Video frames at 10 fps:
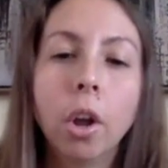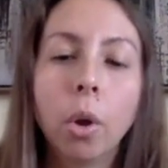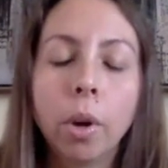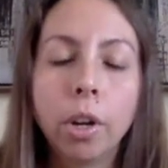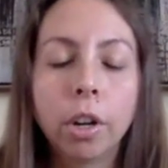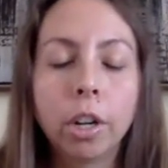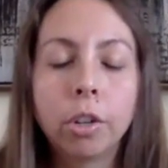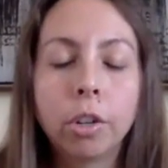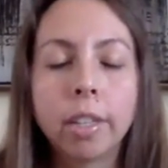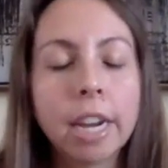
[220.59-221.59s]
And when
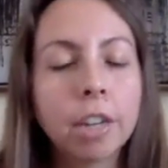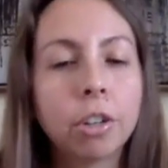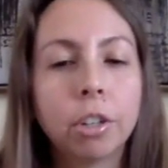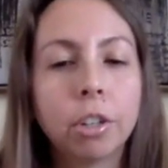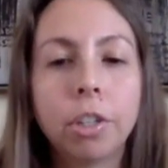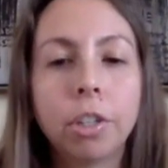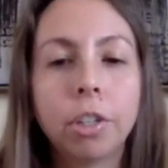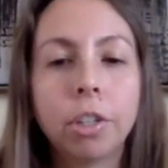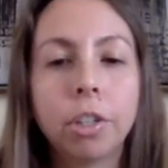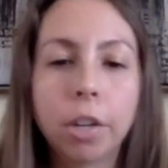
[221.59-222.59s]
you're a transactional
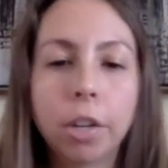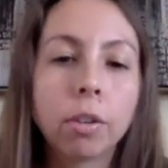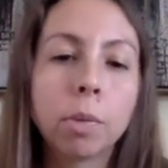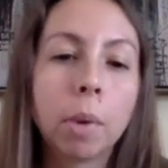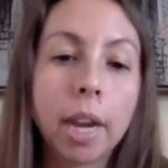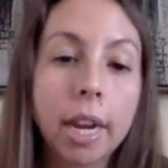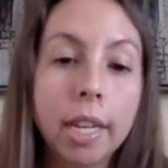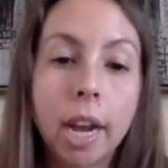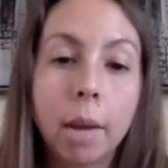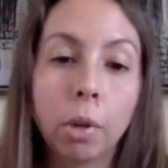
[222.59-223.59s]
attorney, you actually don't
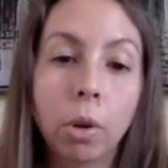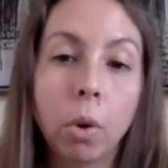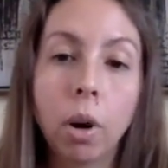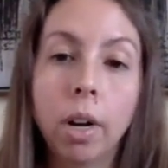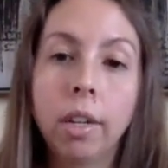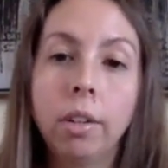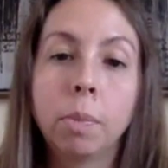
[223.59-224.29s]
spend any time in court.